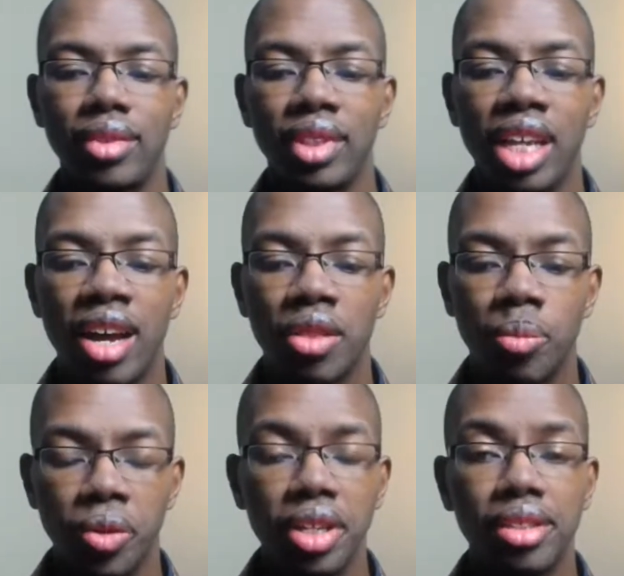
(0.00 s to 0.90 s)
Now, the
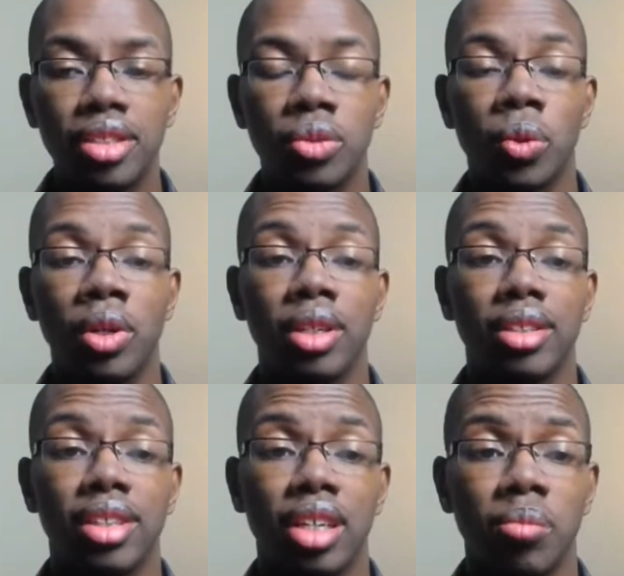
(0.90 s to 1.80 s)
prince is
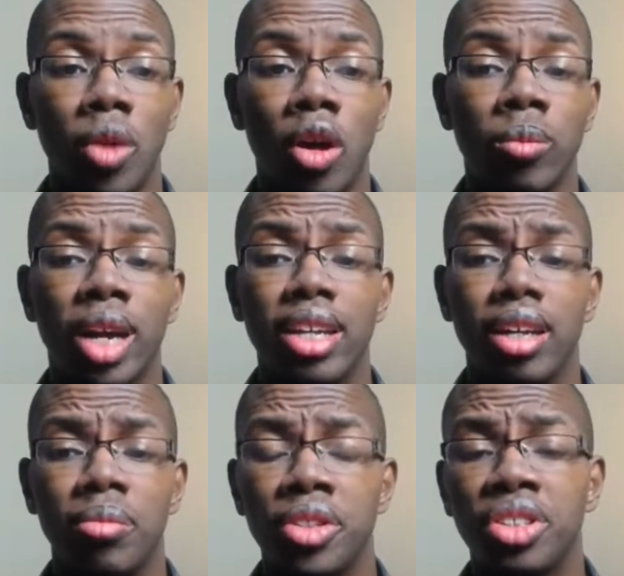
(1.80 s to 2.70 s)
royalty
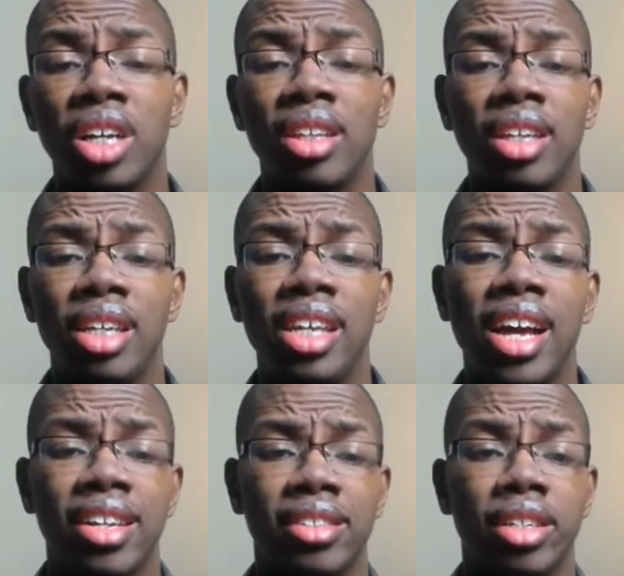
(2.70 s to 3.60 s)
already. There's nothing he
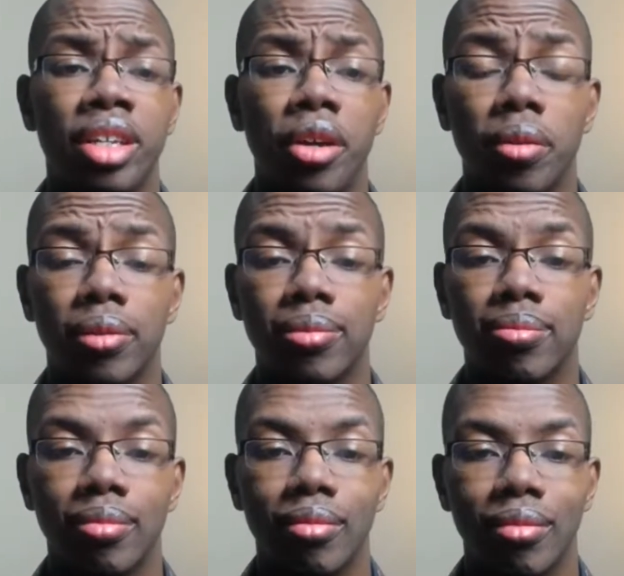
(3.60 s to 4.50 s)
has to do.
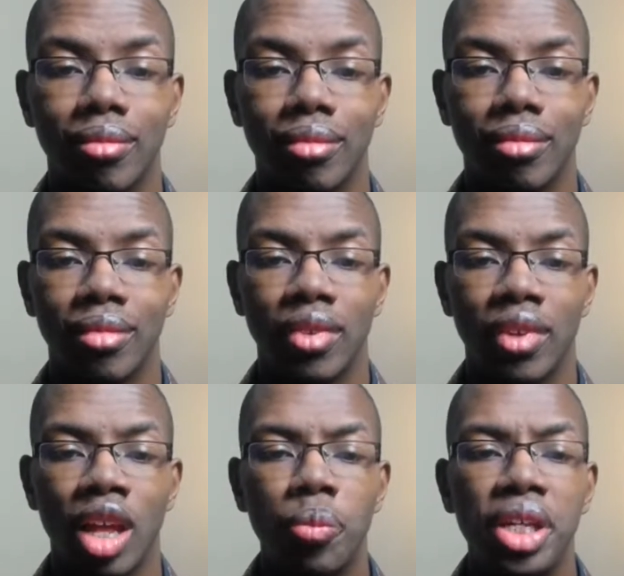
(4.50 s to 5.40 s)

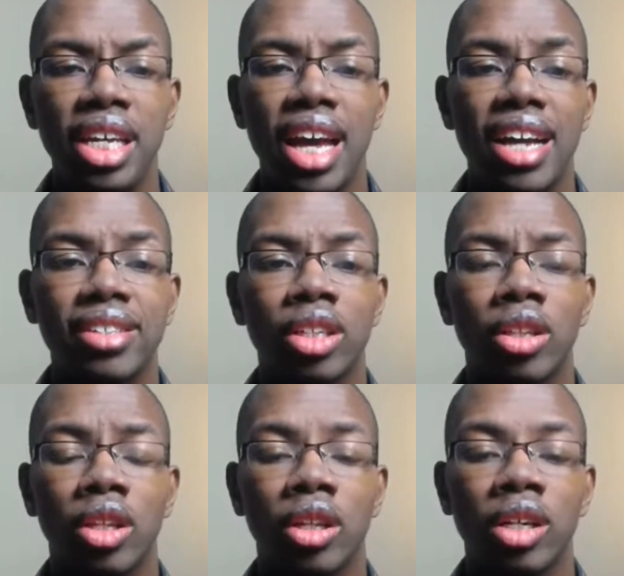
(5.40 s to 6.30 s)
But he has
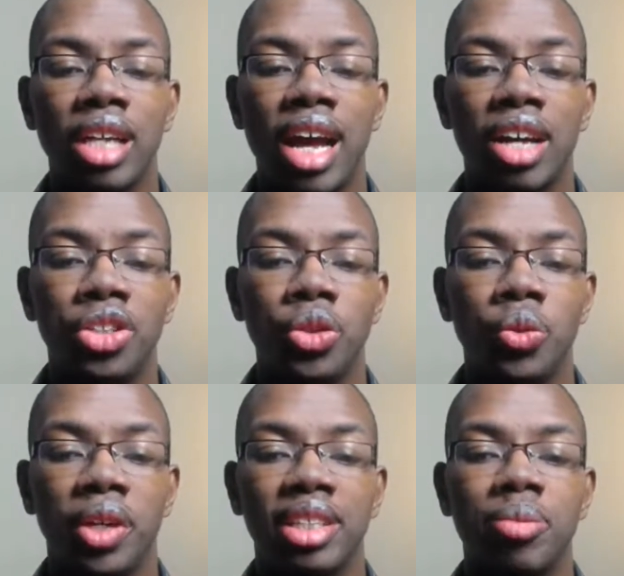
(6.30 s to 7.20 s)
to learn how to
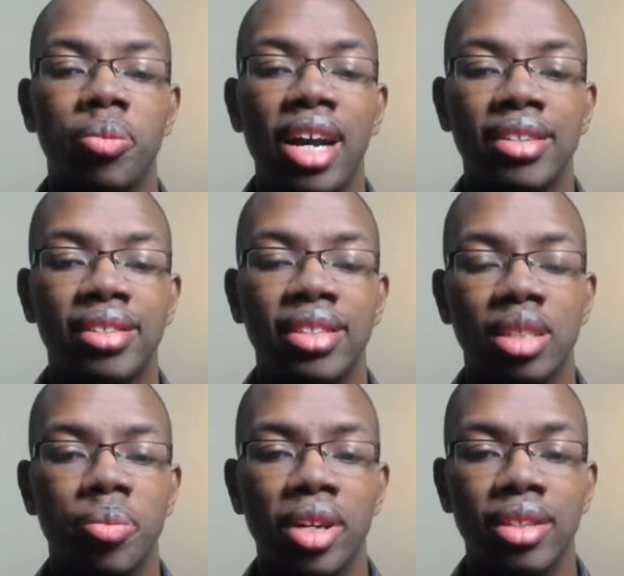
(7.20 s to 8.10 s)
express
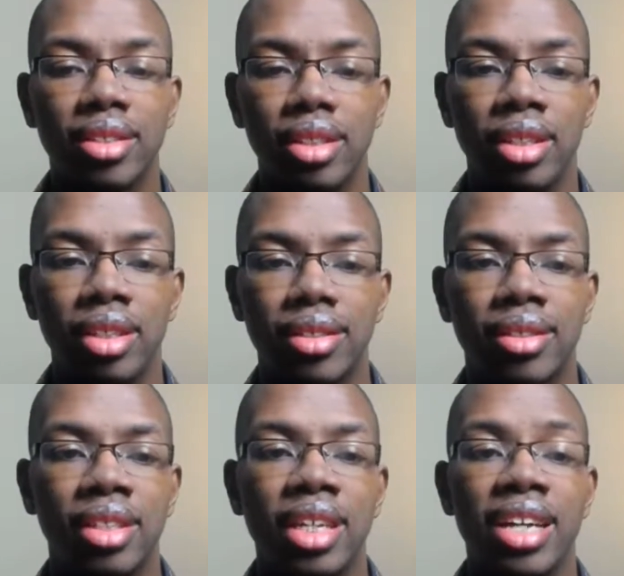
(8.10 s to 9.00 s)
his princeliness.
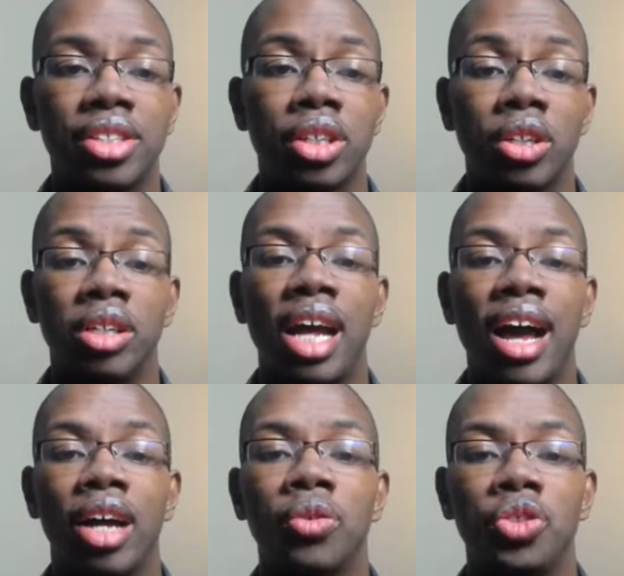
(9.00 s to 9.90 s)
He has to learn
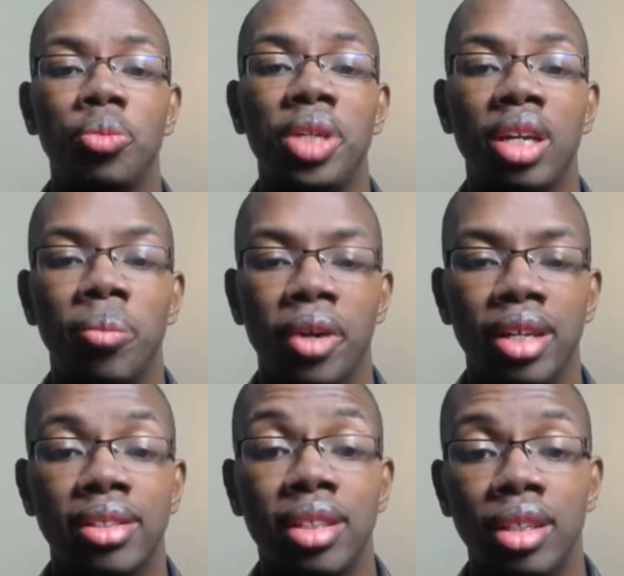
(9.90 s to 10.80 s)
how to be a
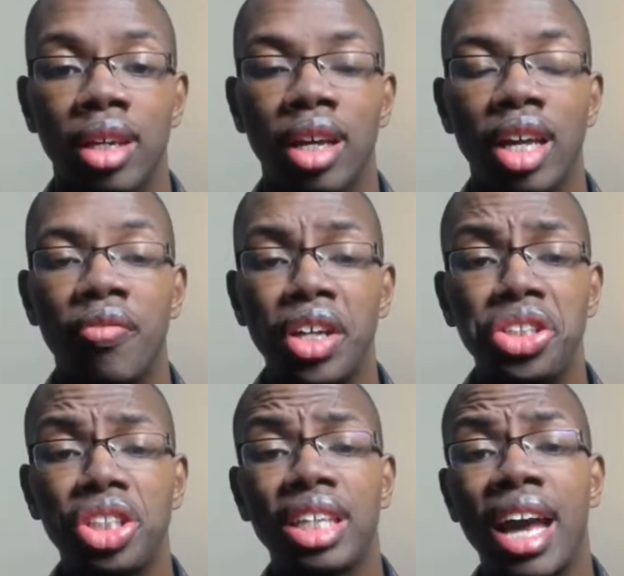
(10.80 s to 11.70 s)
prince and
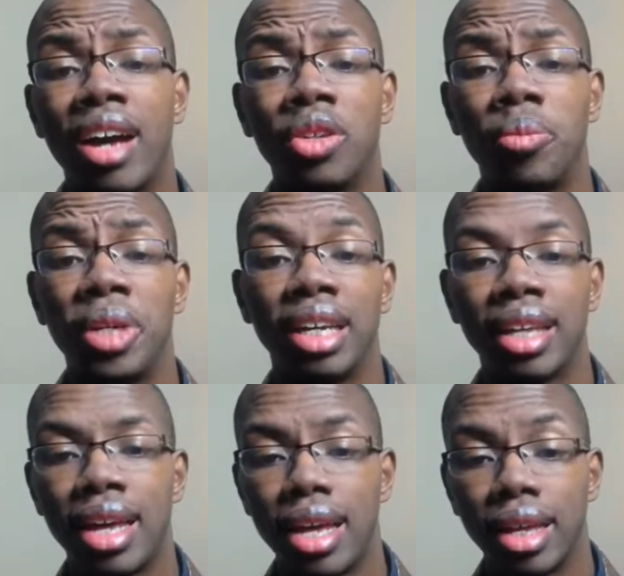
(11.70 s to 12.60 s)
eventually how to be a
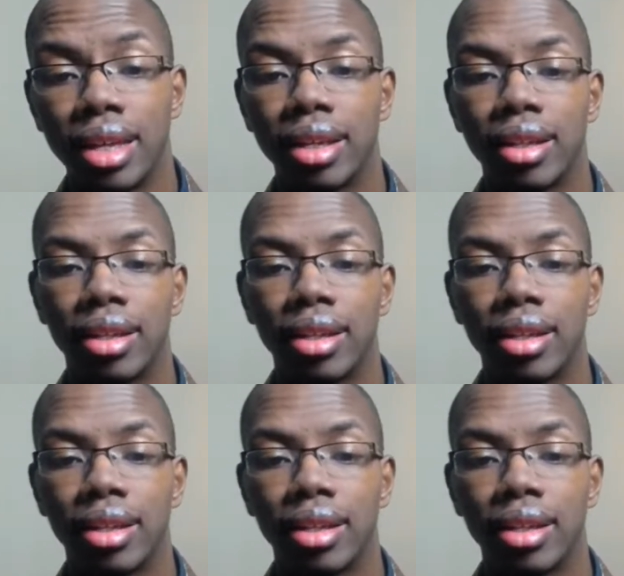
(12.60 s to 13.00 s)
king.